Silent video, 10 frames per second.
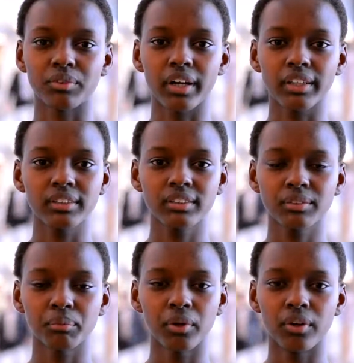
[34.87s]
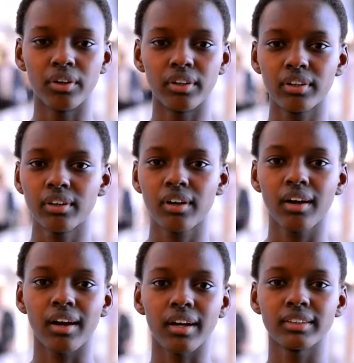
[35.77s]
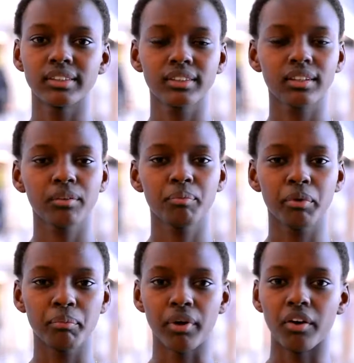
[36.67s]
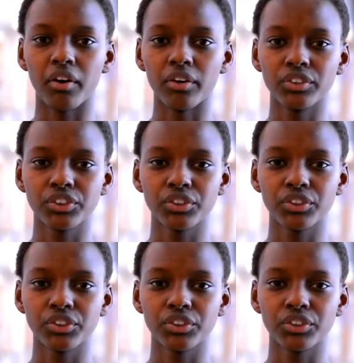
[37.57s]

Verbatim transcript: write more, ask people around you